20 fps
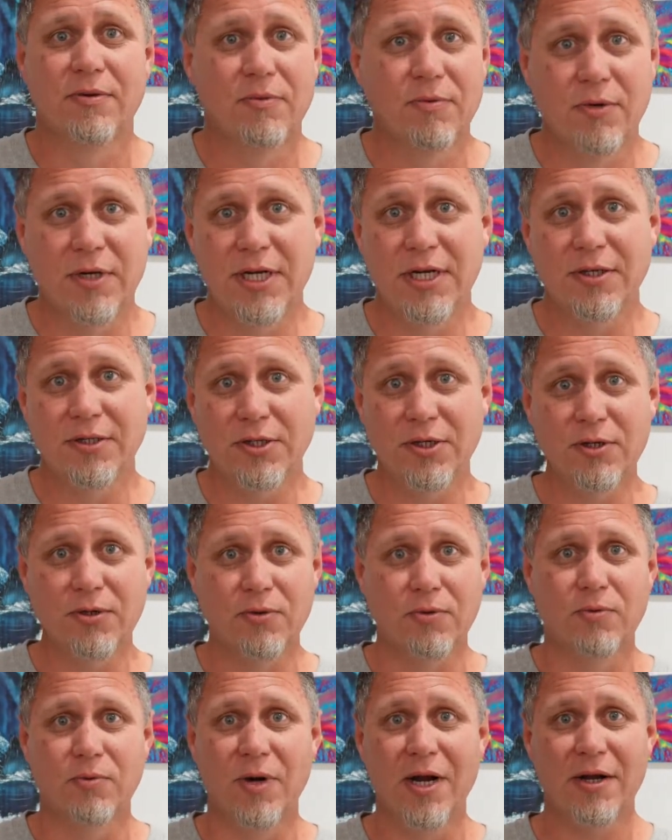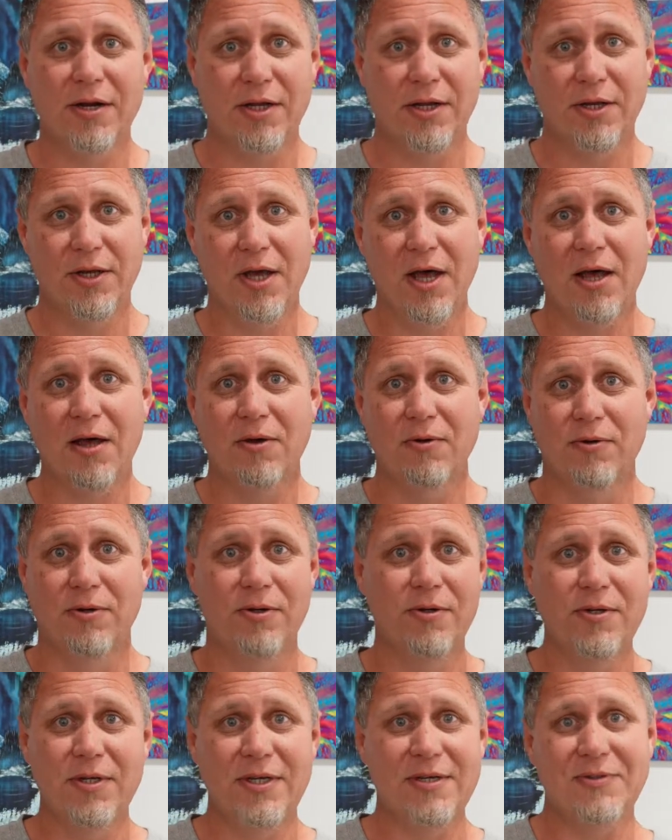What do you do? Where do you go?
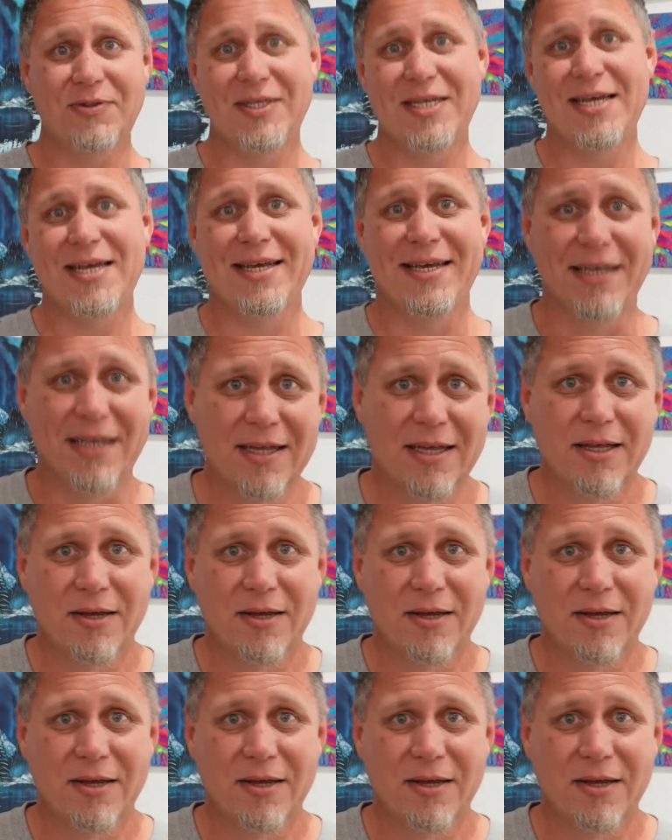Who do you see?